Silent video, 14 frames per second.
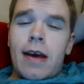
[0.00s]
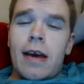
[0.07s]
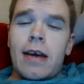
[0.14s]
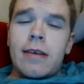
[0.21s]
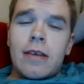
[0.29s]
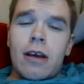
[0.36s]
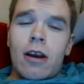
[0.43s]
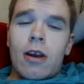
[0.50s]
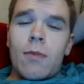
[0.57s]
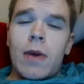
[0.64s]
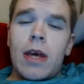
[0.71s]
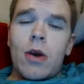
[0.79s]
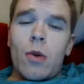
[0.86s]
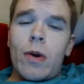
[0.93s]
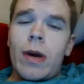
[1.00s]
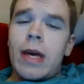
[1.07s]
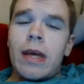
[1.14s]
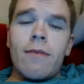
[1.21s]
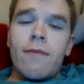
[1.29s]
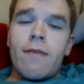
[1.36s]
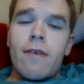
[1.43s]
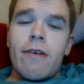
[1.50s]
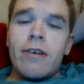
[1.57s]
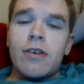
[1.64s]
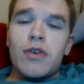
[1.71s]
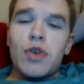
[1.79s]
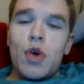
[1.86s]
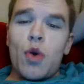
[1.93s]
is going to be quitting very
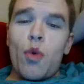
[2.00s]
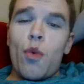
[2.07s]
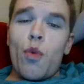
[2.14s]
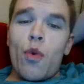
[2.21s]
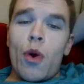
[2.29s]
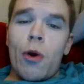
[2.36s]
soon,